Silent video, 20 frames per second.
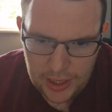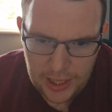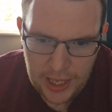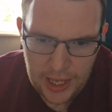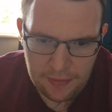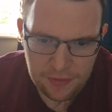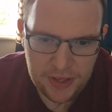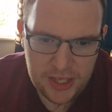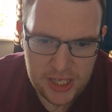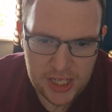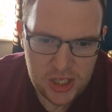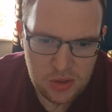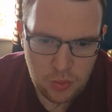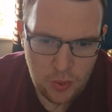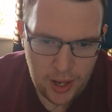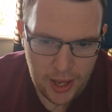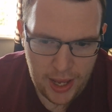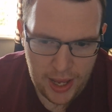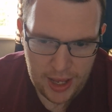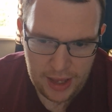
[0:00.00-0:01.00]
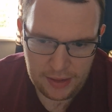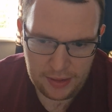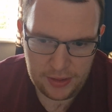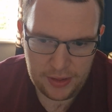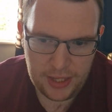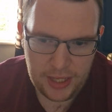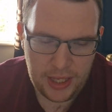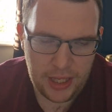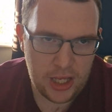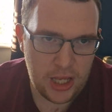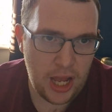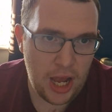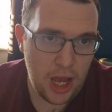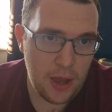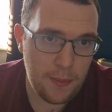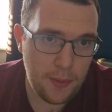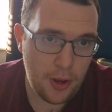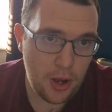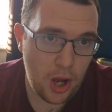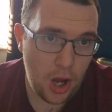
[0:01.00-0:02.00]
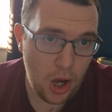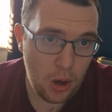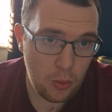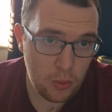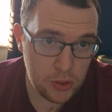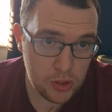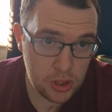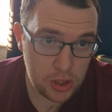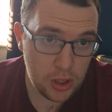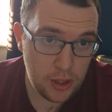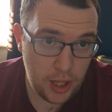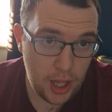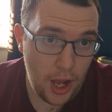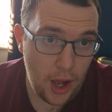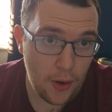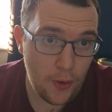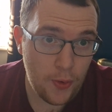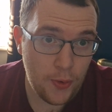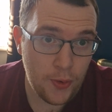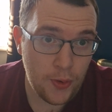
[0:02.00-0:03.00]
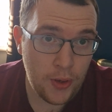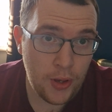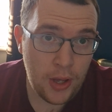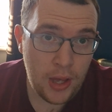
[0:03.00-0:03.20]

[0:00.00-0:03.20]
if this is where the cable car was going to go,